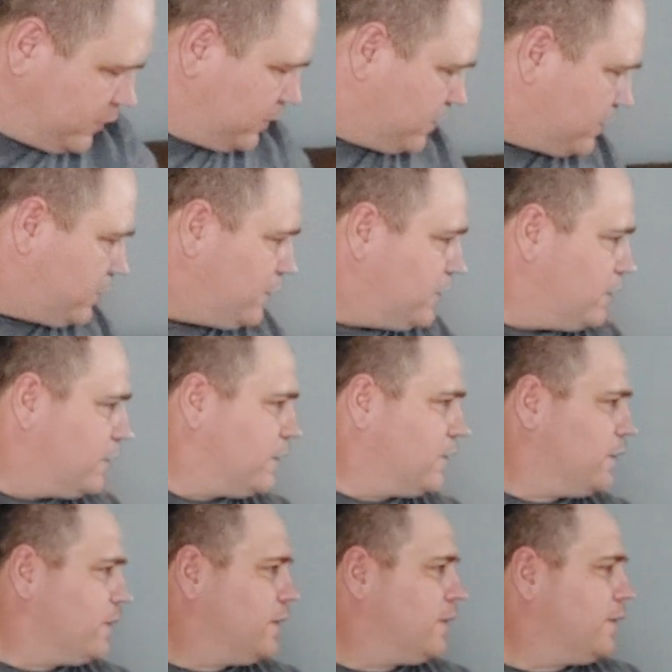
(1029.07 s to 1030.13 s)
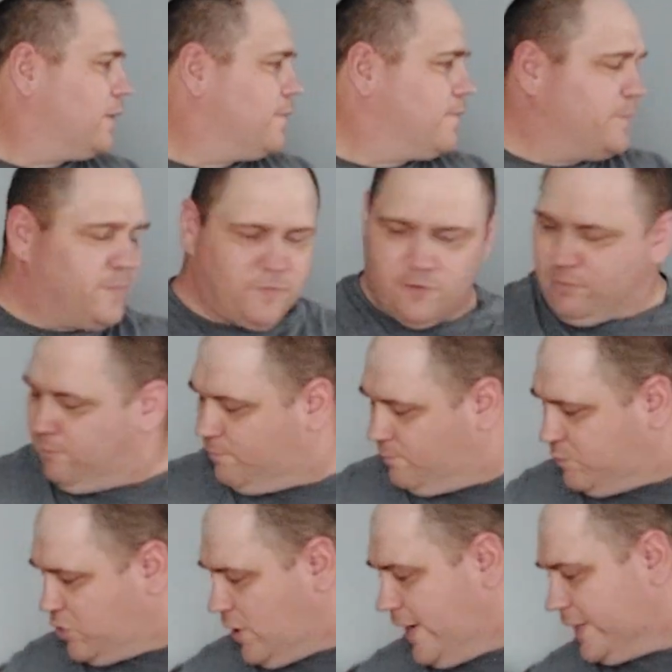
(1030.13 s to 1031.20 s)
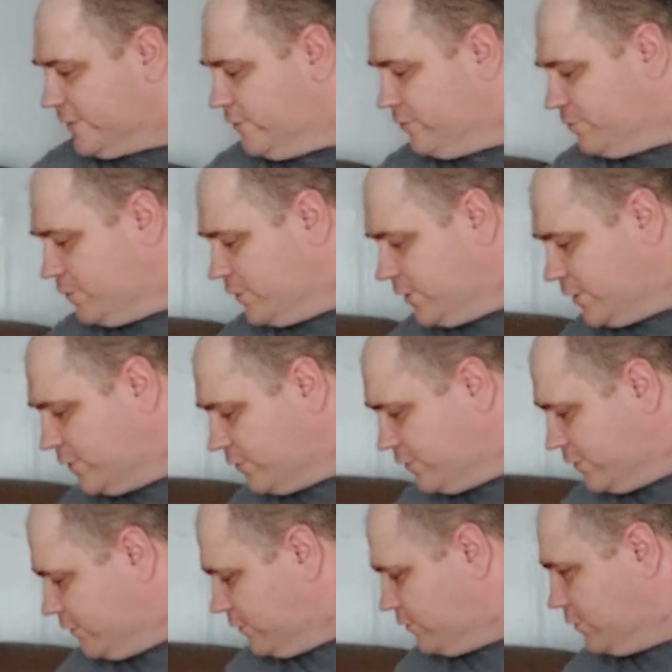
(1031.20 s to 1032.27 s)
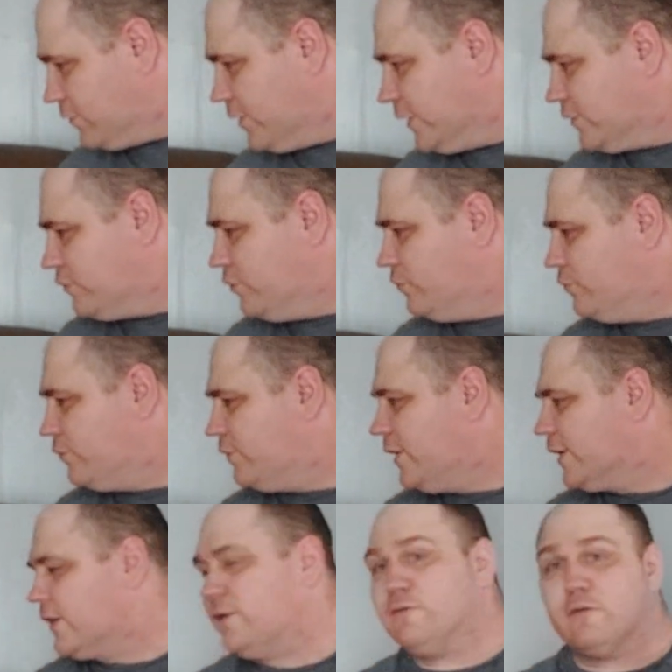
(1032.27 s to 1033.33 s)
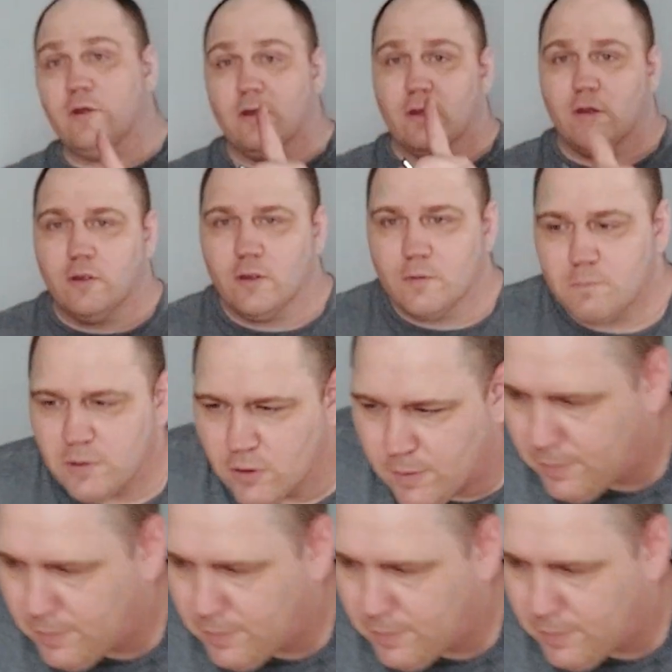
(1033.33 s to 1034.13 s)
day to practice for this, and it took like 2 seconds. Be